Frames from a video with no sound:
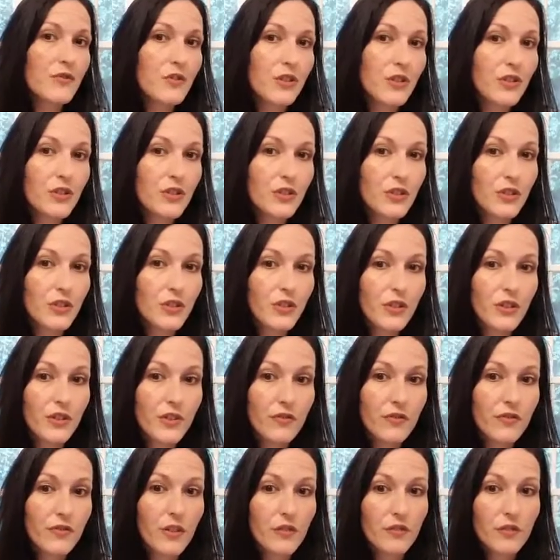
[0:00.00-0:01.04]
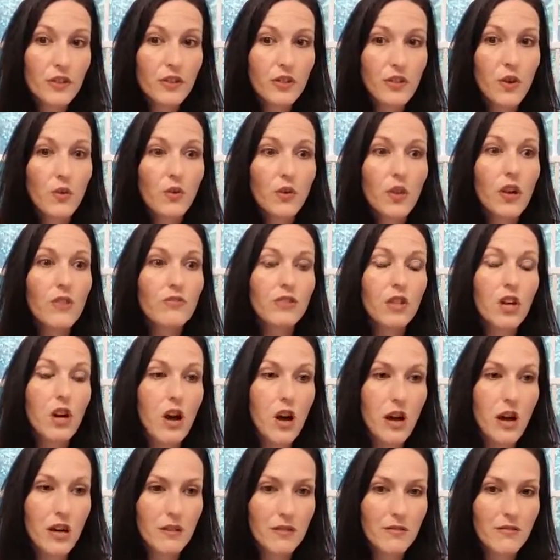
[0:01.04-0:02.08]
for your good if you don't love
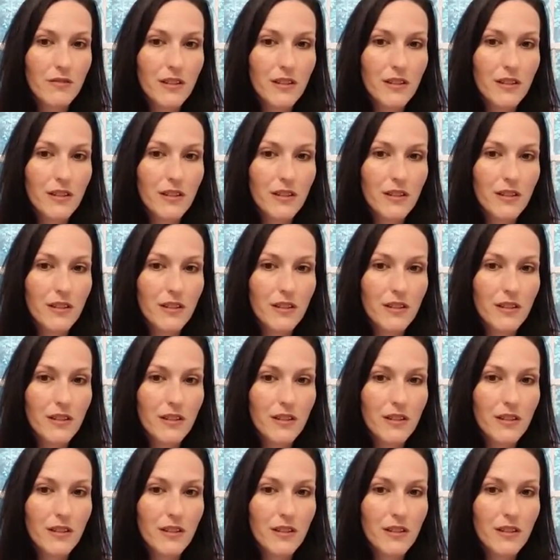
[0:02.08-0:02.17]
God.